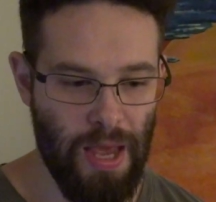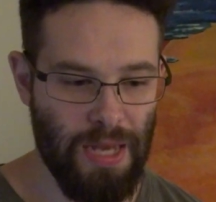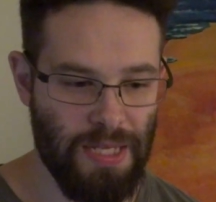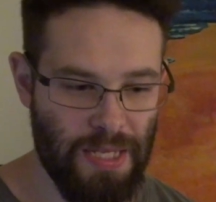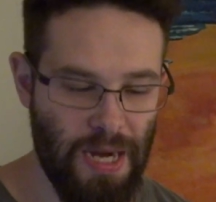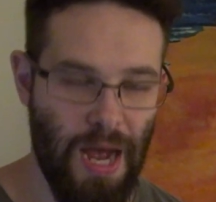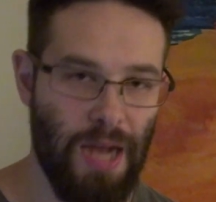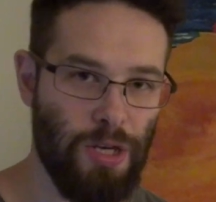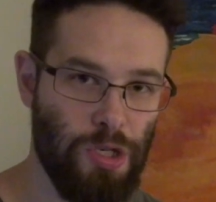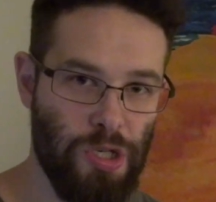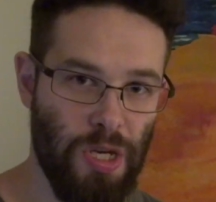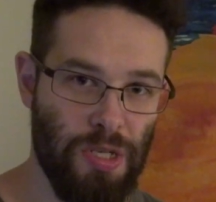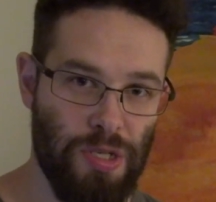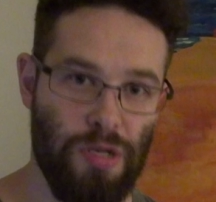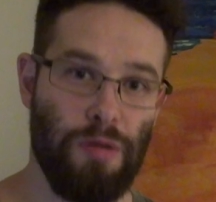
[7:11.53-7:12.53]
It's not
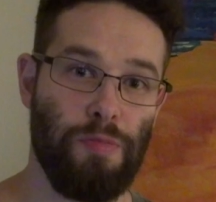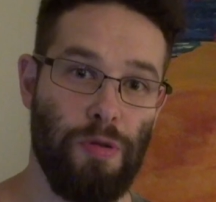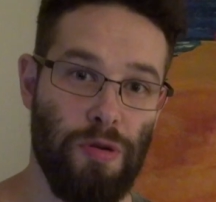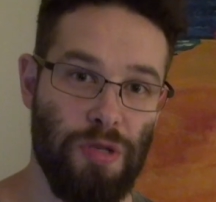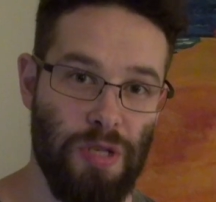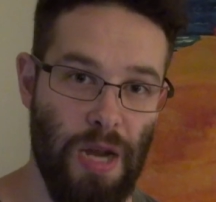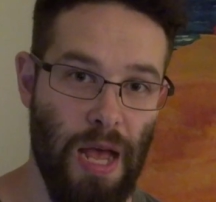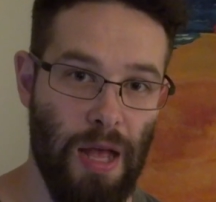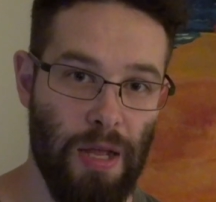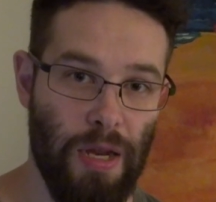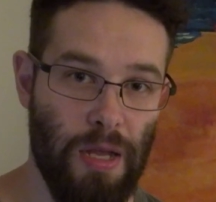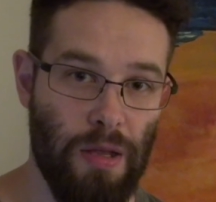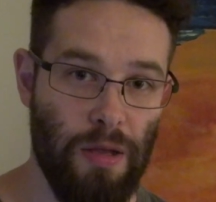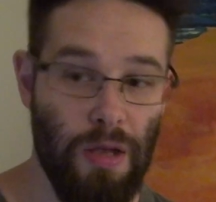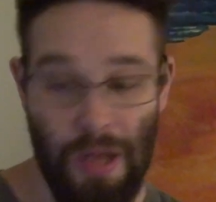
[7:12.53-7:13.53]
just your
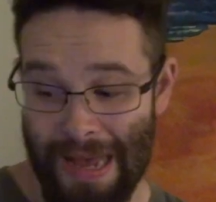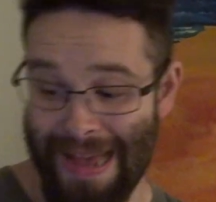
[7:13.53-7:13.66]
personality.